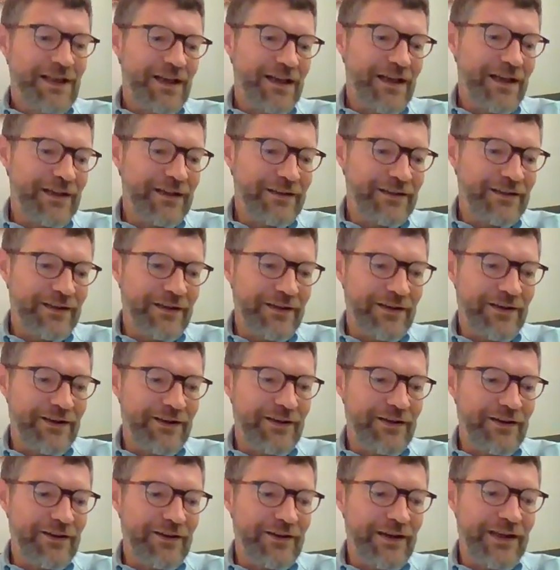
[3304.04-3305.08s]
And
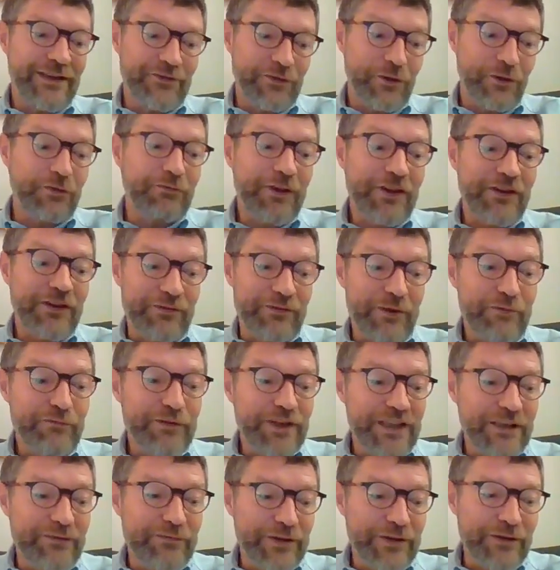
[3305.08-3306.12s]
it's always
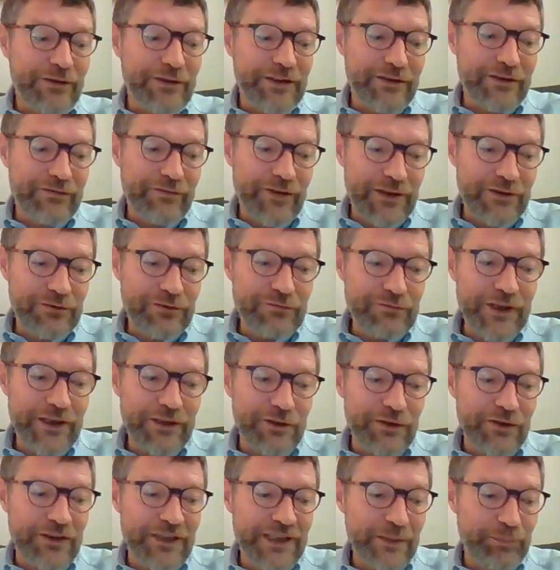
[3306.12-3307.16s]
very difficult, in fact, to
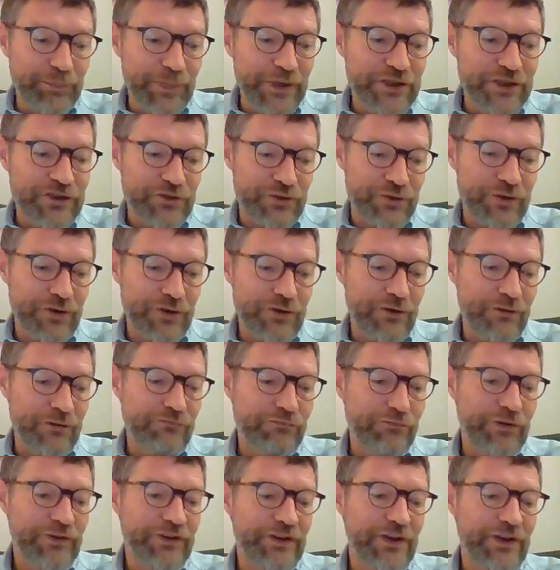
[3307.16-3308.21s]
get a clear picture
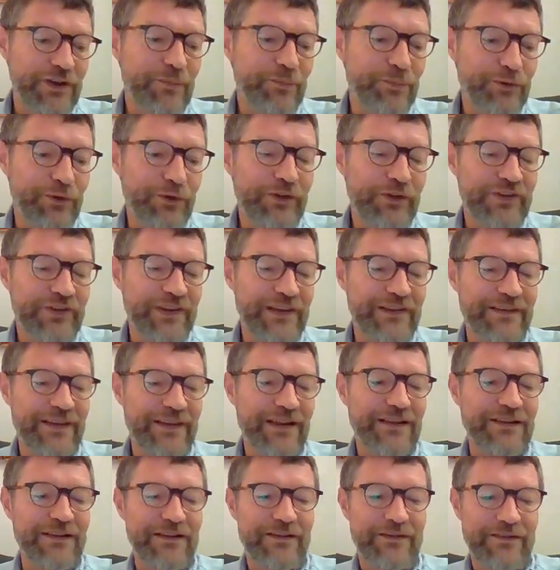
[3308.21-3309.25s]
of what employees
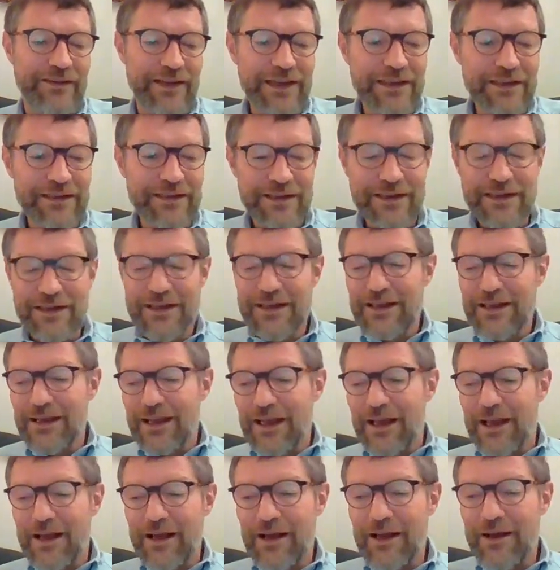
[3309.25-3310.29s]
exactly think.
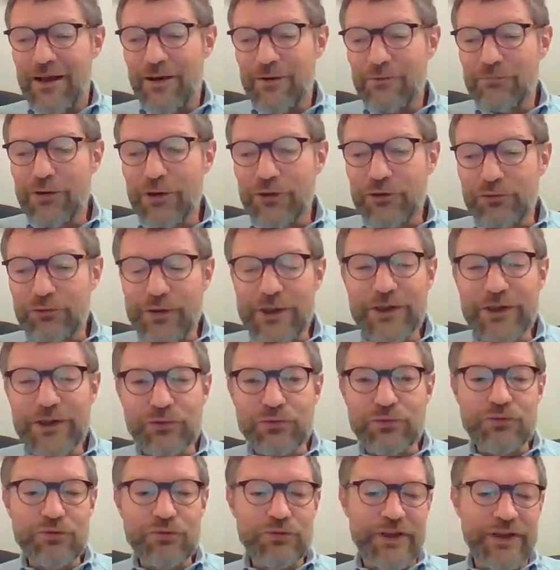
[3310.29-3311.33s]
What we
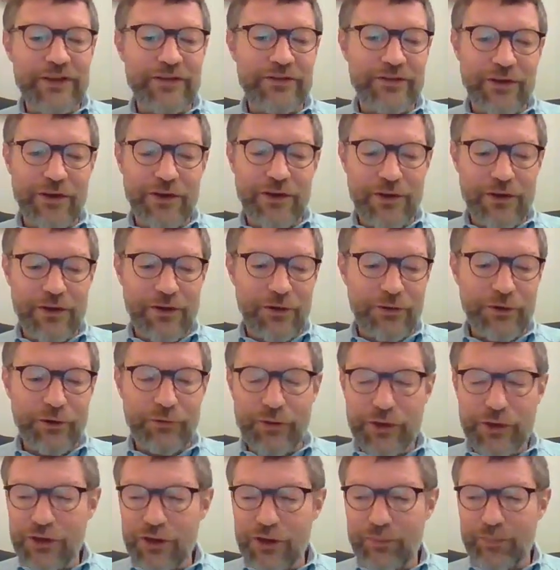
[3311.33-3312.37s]
do is on a
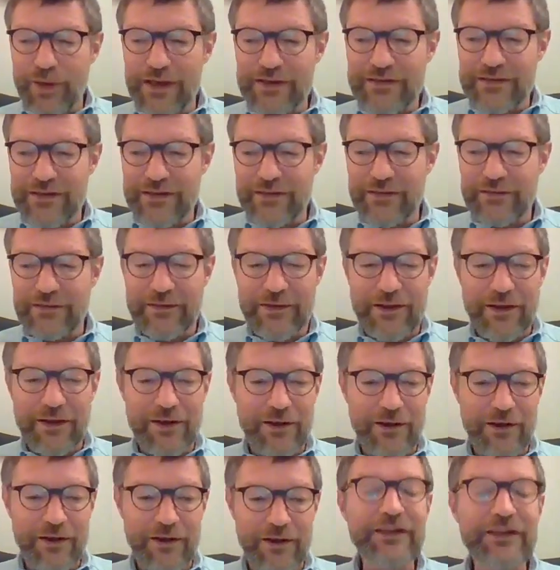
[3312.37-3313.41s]
regular basis
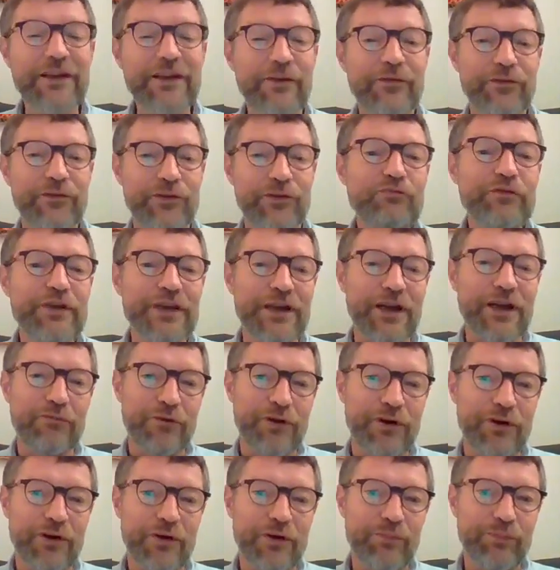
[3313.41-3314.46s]
interviewing
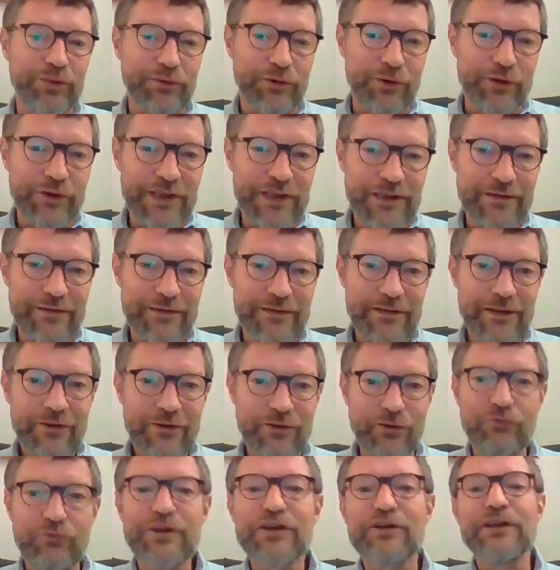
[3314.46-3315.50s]
our employees.
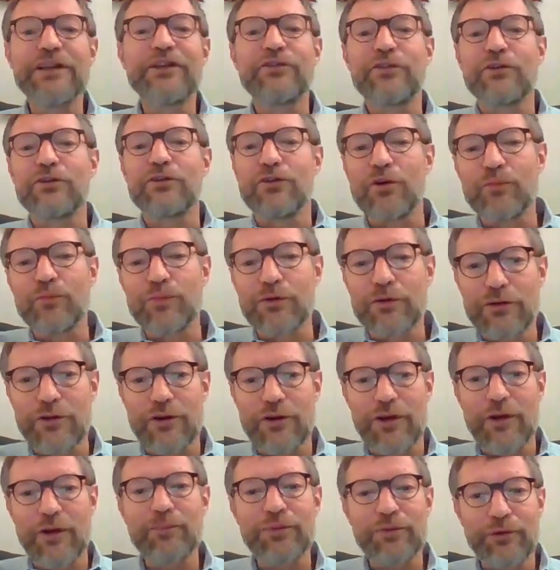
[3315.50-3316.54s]
So we call it the global
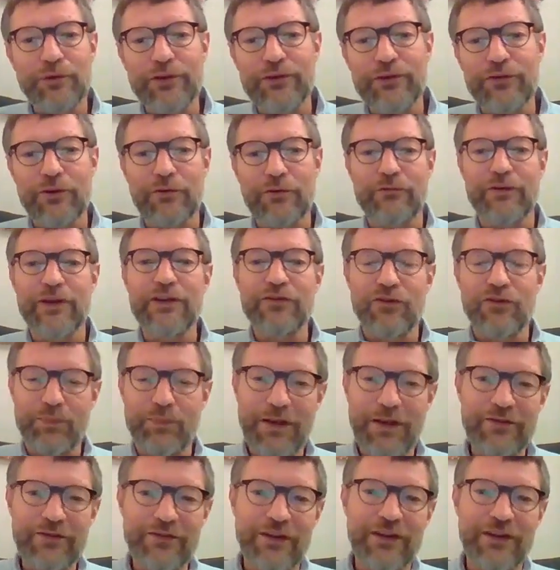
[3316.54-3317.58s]
employee survey in the
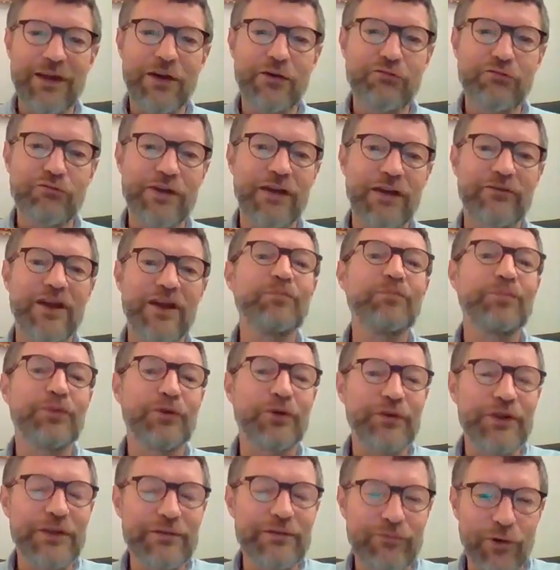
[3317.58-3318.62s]
past, and now we have
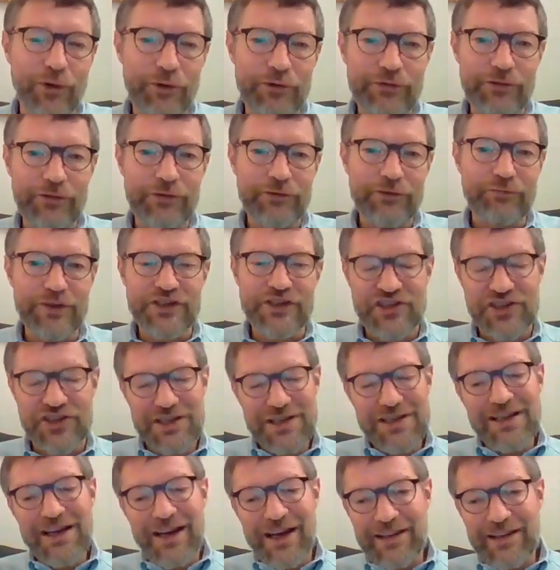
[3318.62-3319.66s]
employee voices, which
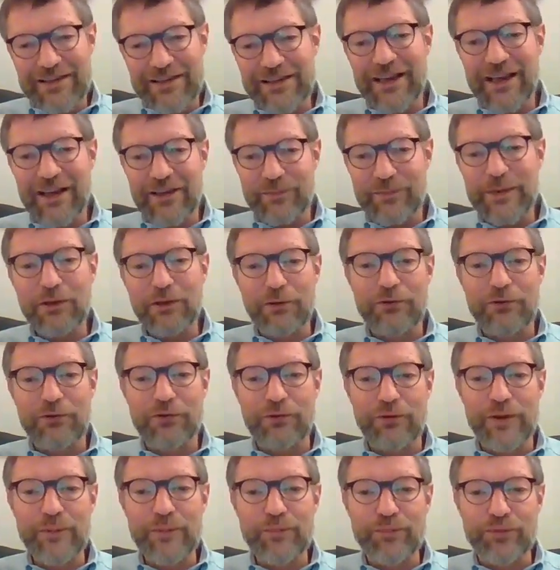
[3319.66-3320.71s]
I think has been
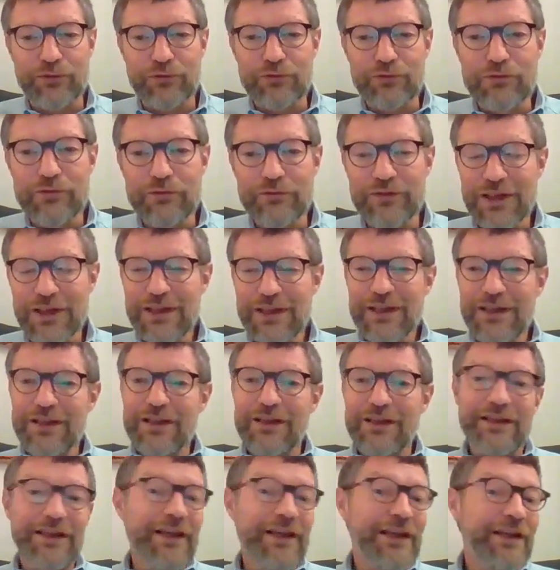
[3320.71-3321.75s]
also improved.
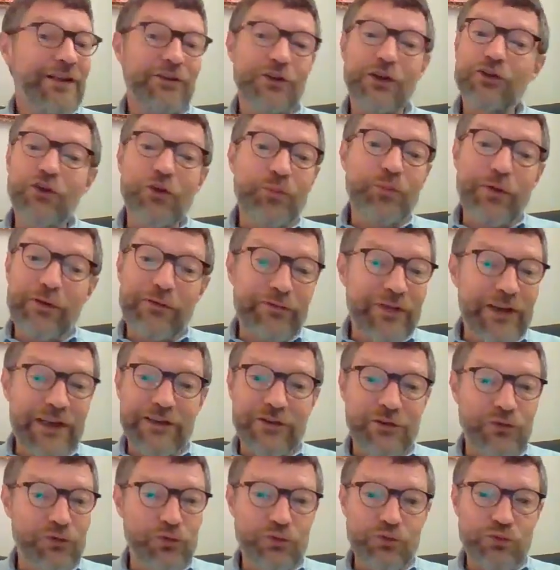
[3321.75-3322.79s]
Not a
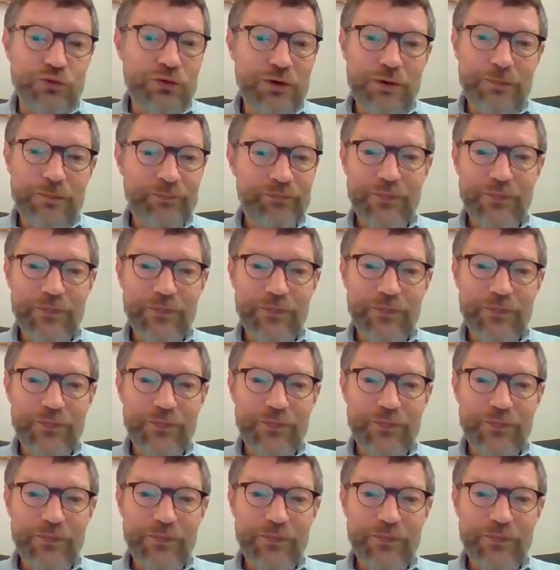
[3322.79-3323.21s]
perfect tool,